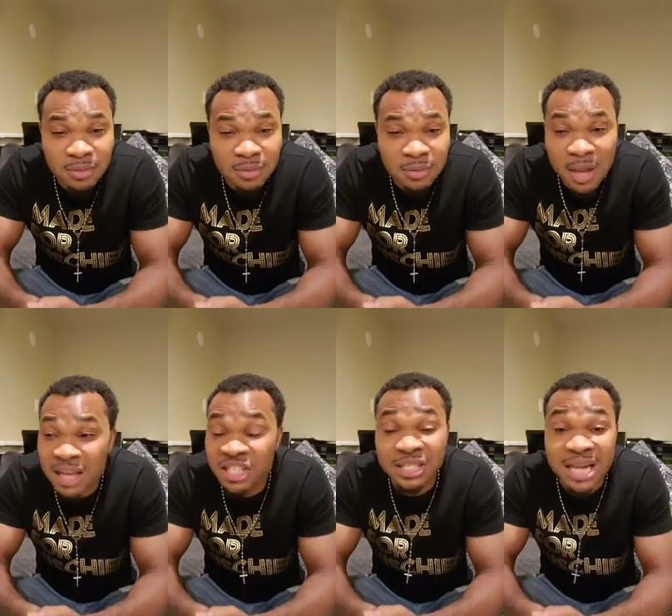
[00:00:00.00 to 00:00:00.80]
Now
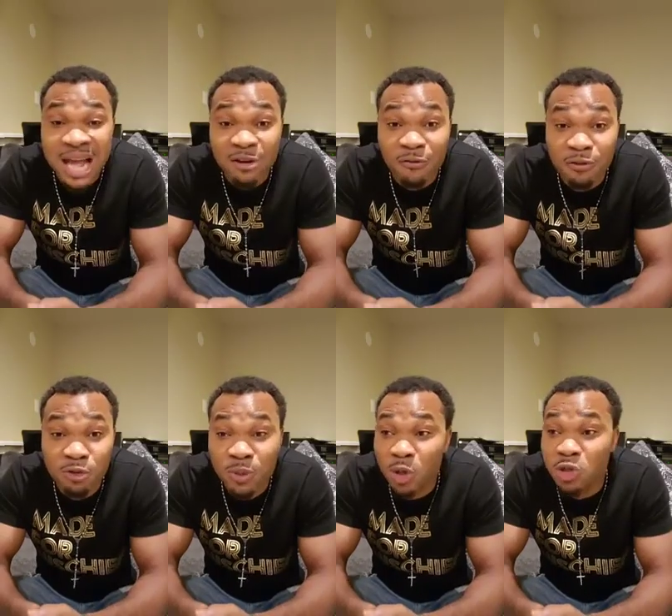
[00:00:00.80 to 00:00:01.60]
she's tired of you
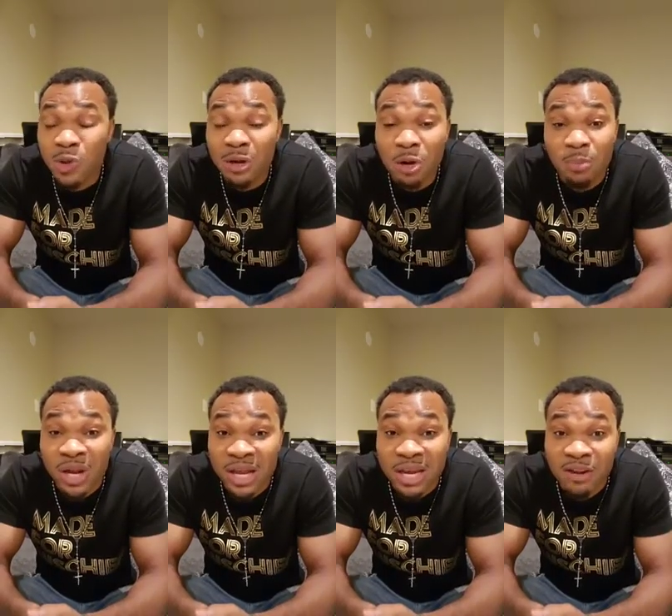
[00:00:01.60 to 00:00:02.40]
because you are not
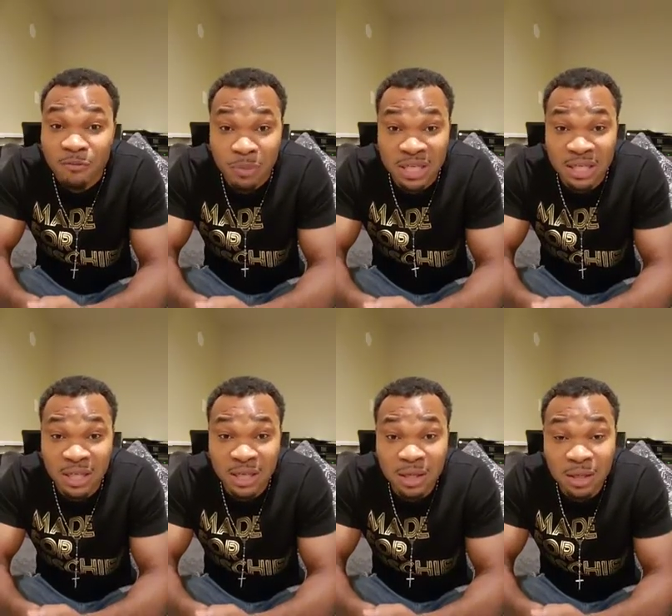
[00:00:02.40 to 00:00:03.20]
bringing enough money
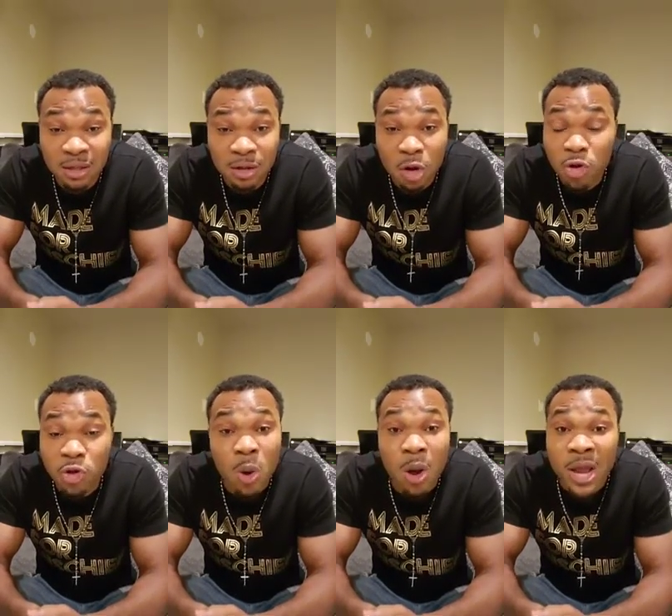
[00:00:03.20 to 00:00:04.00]
or you
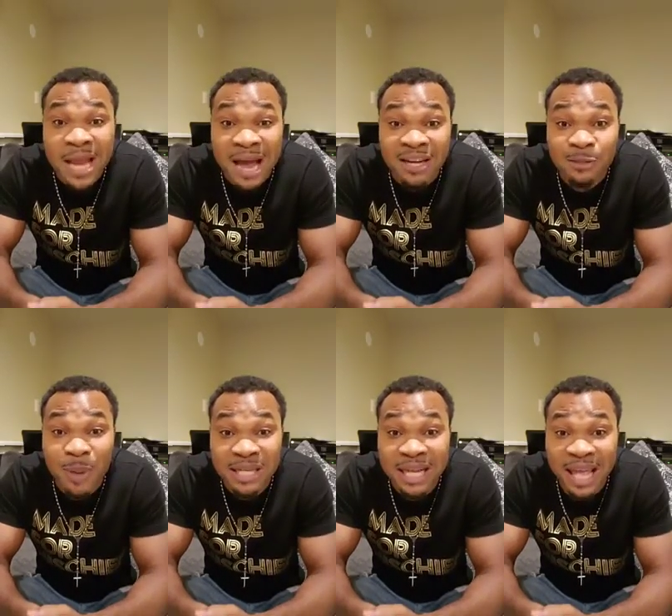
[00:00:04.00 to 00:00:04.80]
don't earn that
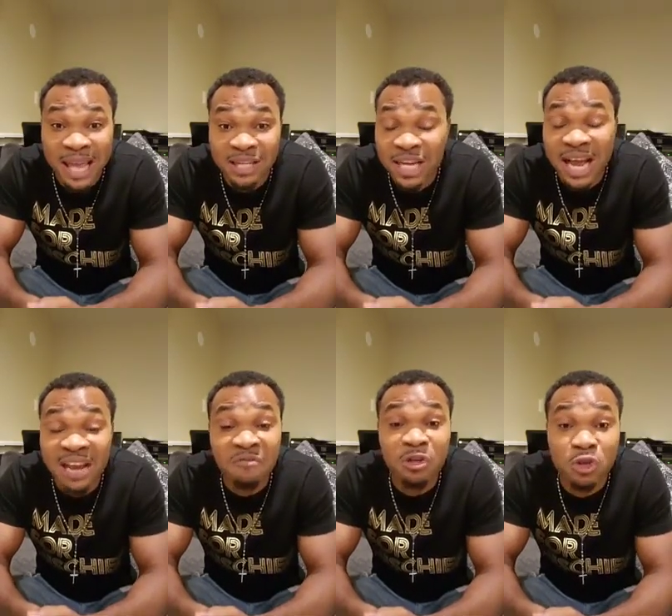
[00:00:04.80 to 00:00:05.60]
respect again. She can't
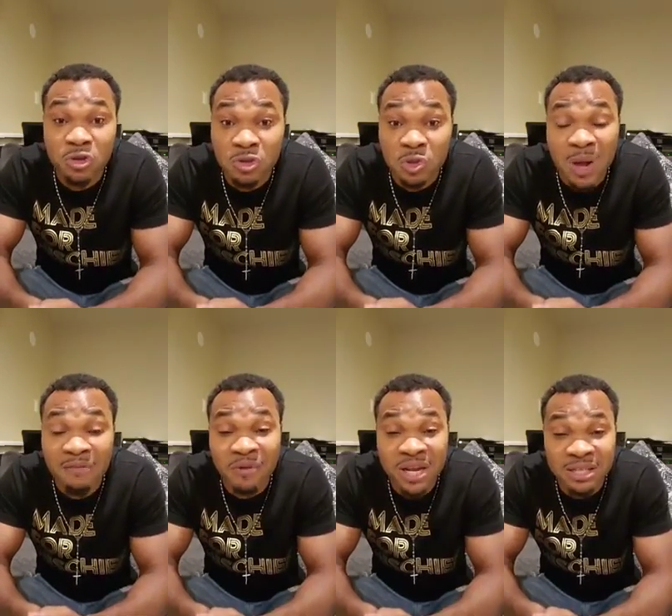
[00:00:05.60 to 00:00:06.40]
even introduce you to her
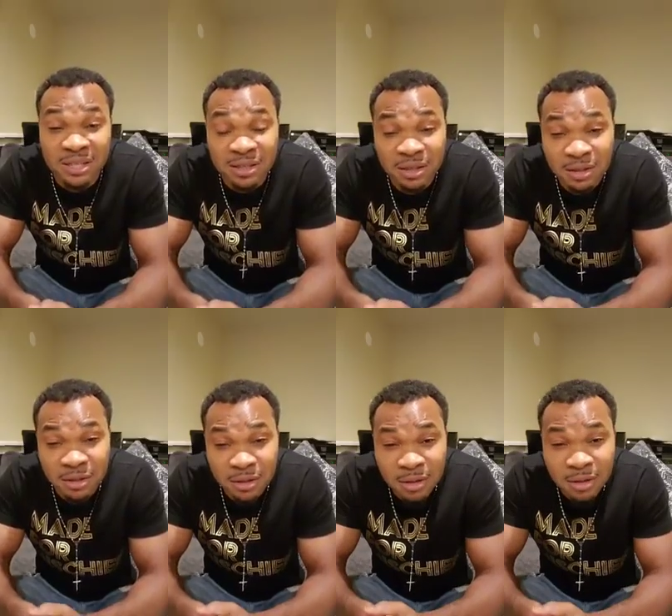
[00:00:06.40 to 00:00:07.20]
friends.
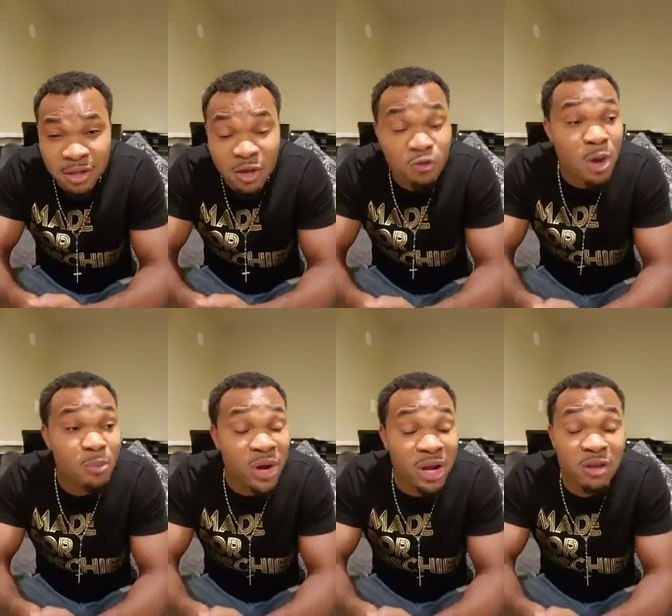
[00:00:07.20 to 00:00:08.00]
If you,
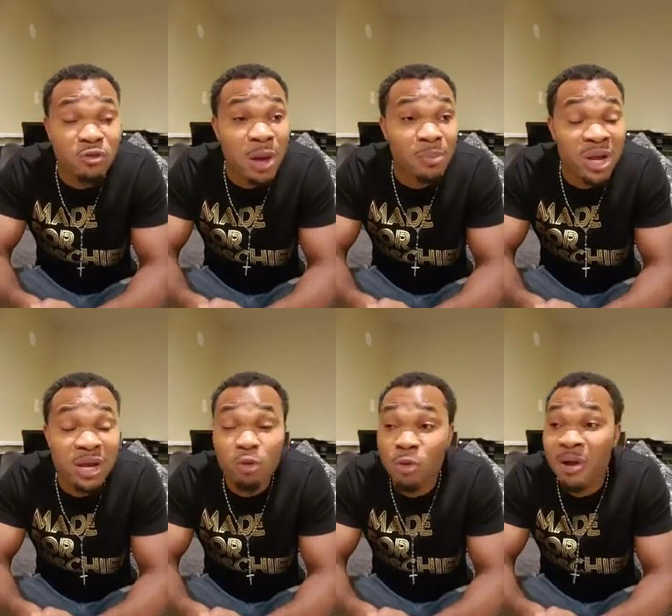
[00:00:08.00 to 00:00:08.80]
bring, if you are bringing a
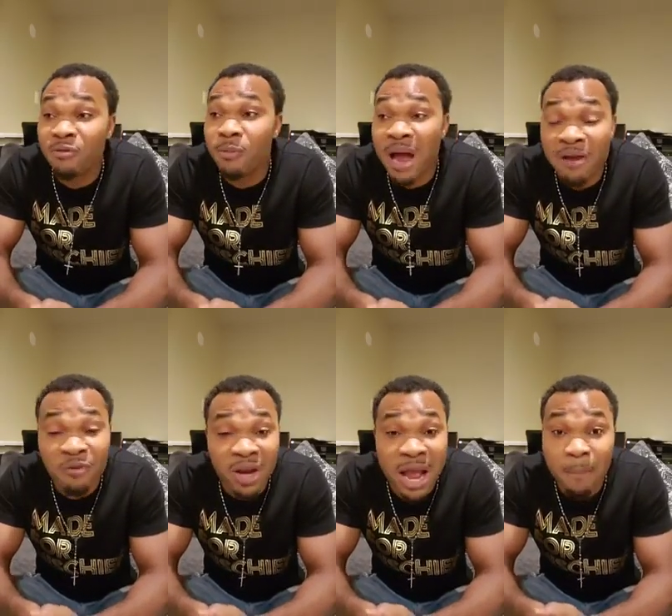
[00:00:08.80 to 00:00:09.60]
woman from
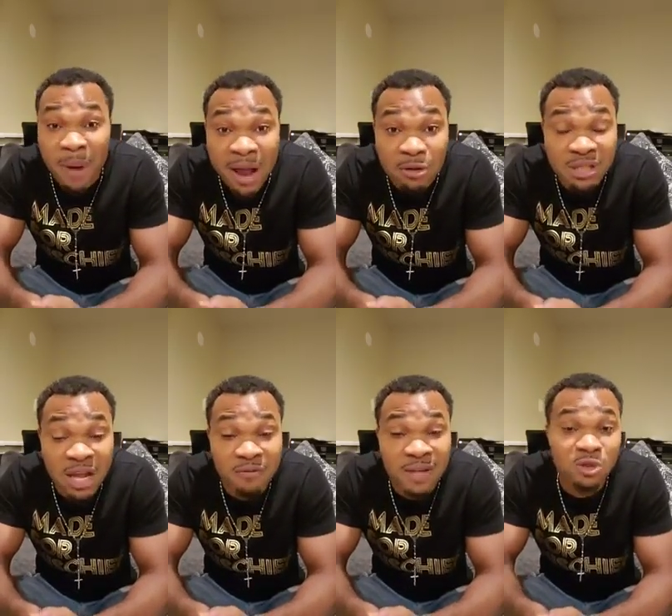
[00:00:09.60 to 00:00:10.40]
Africa, empower
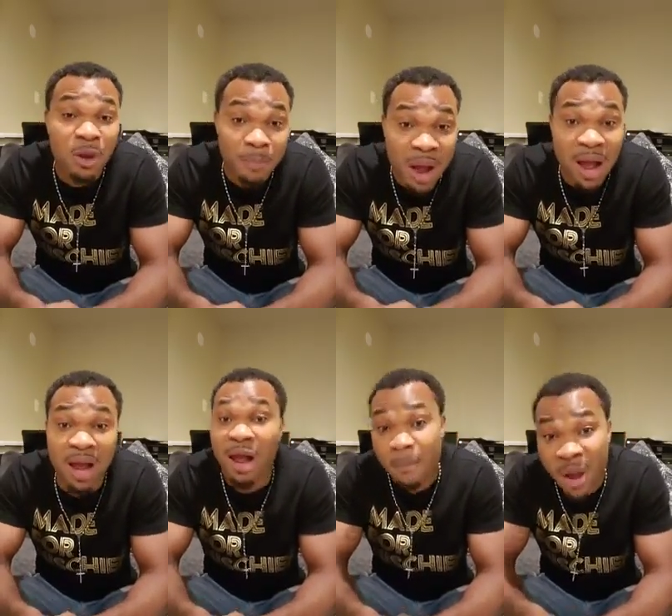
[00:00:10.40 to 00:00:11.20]
yourself. As you empower
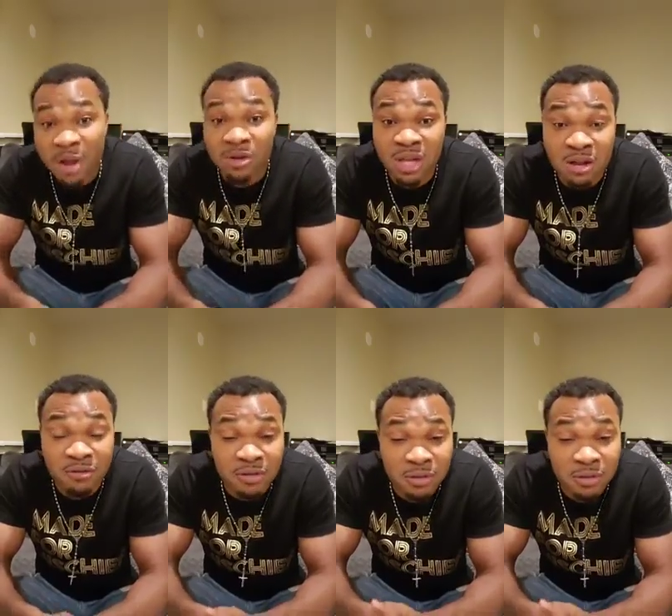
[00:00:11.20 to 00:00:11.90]
her, empower yourself.